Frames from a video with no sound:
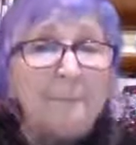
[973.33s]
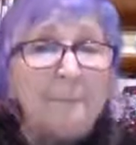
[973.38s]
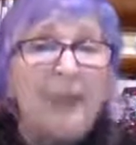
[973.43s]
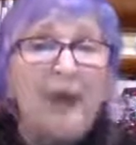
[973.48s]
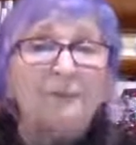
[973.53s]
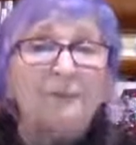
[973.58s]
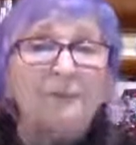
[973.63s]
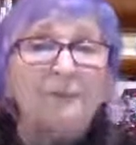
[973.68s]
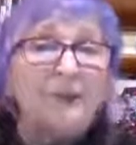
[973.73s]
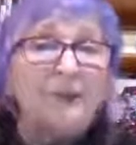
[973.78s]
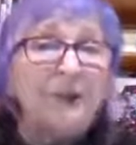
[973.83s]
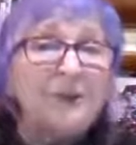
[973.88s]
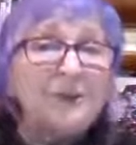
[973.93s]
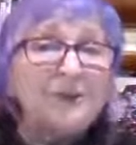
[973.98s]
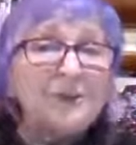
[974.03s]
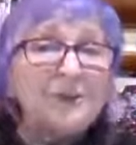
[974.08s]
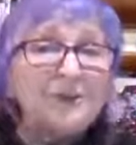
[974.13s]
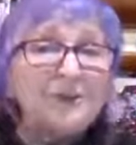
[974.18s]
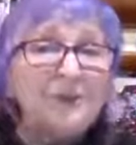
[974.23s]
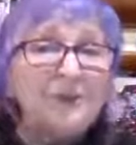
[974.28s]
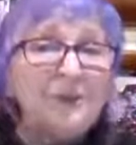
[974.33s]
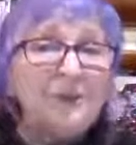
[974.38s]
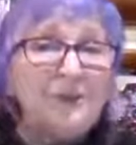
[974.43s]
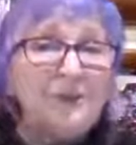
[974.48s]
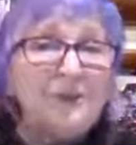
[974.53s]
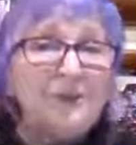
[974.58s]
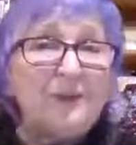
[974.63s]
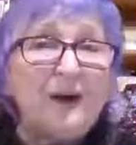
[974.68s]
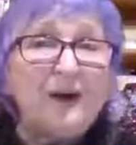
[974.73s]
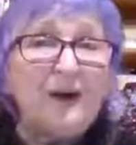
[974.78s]
Now, for those of you
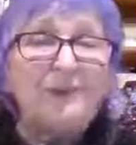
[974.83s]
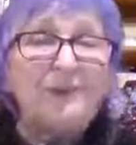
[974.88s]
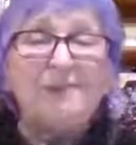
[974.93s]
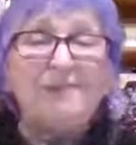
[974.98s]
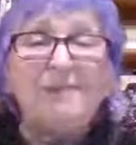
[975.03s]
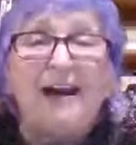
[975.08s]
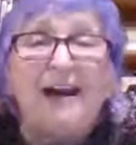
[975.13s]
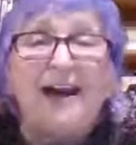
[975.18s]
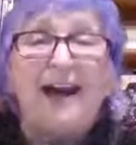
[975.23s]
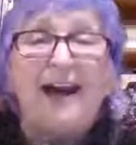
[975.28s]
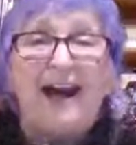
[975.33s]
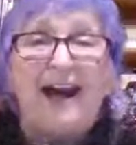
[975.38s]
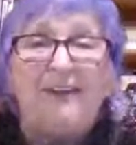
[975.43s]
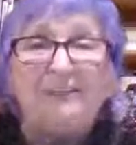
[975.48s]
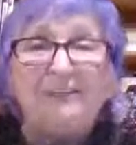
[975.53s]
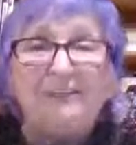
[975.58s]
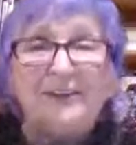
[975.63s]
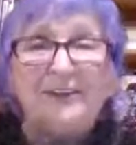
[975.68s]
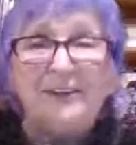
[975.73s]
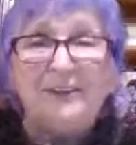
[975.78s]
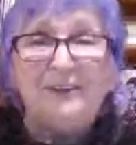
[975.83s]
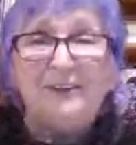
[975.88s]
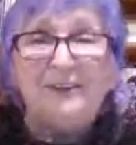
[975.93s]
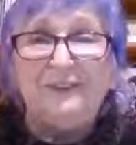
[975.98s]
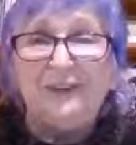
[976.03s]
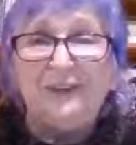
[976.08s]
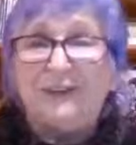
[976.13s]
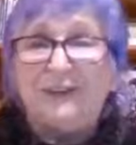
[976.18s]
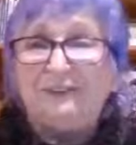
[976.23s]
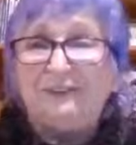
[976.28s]
who watch my
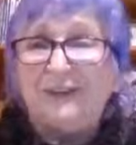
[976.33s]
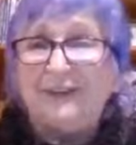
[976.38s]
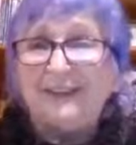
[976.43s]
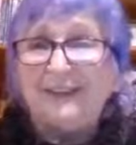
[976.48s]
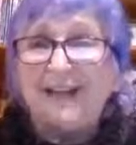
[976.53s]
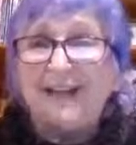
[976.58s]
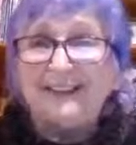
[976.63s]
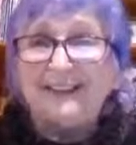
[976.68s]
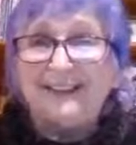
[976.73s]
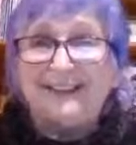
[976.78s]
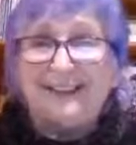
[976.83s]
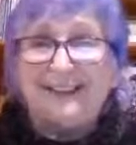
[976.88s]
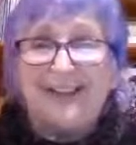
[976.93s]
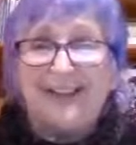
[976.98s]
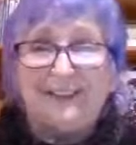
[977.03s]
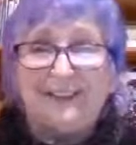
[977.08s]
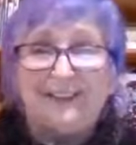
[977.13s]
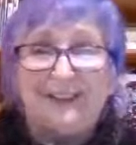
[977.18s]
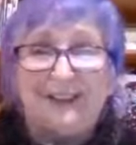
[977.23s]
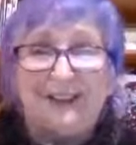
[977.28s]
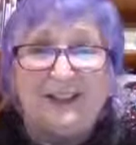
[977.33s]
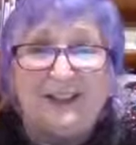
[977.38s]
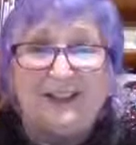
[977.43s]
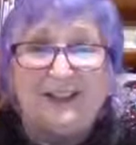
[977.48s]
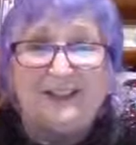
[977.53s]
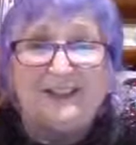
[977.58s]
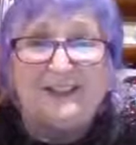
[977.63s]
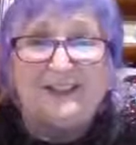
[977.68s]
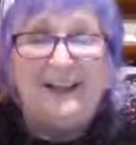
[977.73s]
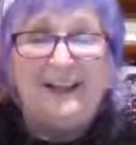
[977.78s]
afternoon Life on the Light Side
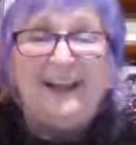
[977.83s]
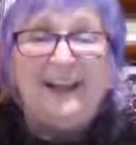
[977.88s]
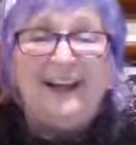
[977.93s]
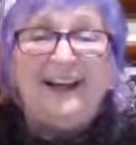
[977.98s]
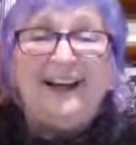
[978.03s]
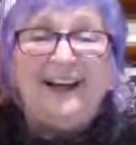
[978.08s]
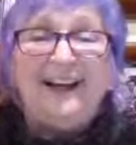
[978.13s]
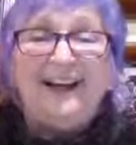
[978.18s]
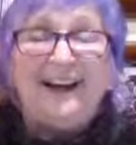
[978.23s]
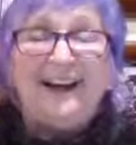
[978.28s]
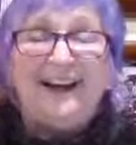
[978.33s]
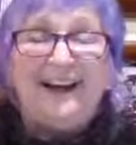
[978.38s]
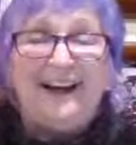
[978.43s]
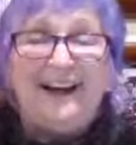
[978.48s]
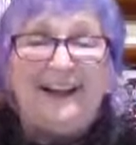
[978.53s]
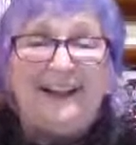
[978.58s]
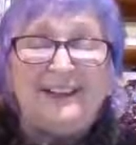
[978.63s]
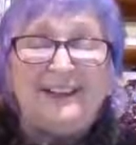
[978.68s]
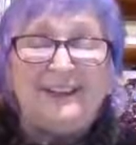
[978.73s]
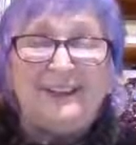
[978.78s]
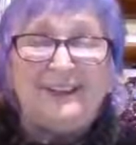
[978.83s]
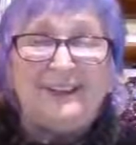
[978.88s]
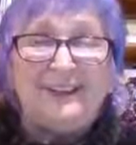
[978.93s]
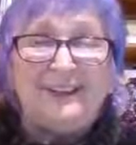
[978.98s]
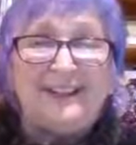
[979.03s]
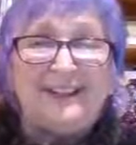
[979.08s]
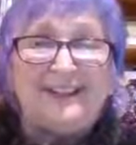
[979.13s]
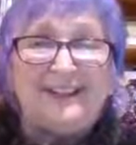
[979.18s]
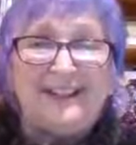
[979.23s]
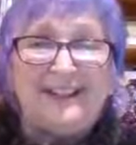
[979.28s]
videos, you
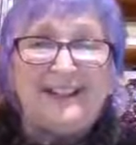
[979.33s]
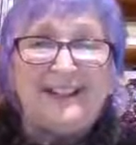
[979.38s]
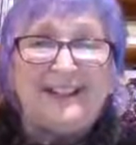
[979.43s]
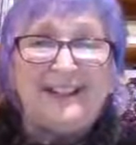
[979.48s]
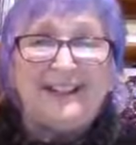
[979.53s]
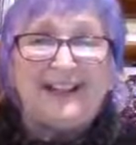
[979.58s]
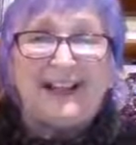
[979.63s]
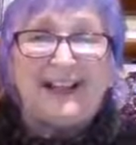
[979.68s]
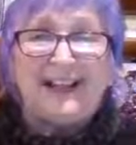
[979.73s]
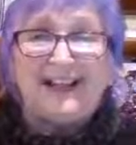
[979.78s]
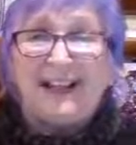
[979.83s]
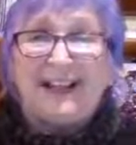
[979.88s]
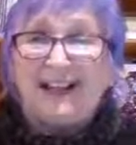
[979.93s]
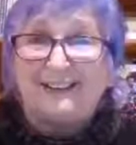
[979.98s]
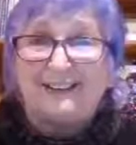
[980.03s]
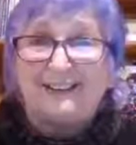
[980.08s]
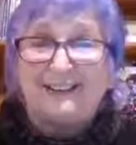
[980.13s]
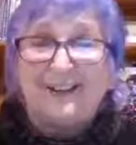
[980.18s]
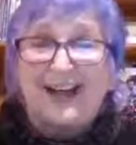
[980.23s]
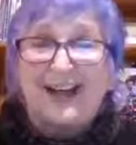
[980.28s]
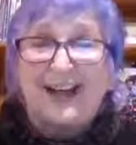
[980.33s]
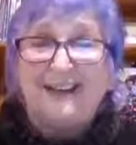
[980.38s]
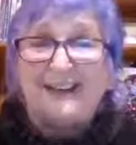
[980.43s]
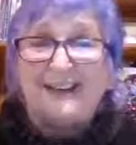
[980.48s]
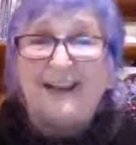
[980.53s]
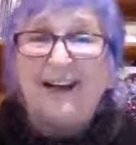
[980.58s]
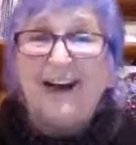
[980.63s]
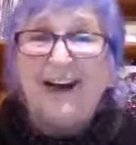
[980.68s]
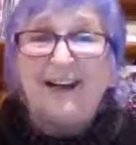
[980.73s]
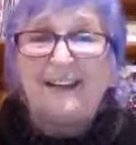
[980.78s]
would see that that's what I
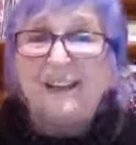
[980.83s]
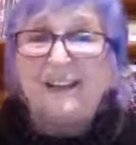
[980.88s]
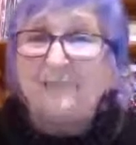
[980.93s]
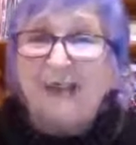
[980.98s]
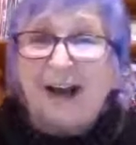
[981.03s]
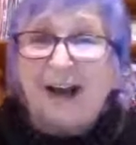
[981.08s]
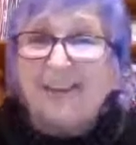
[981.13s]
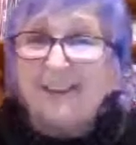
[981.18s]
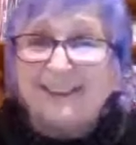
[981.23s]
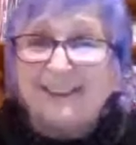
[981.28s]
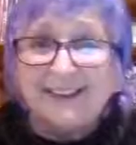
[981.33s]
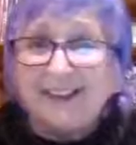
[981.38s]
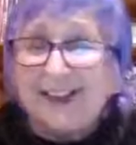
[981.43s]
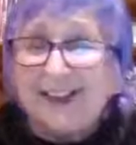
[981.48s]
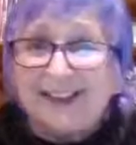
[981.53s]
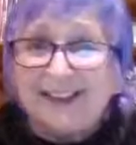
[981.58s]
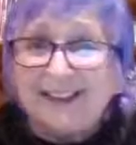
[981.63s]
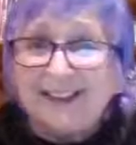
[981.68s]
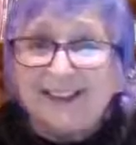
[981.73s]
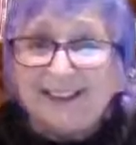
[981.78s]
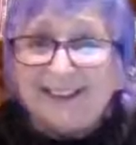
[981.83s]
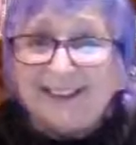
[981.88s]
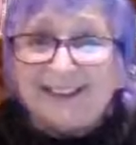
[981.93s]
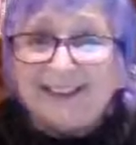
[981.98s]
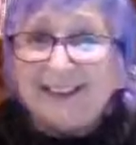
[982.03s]
talked about today.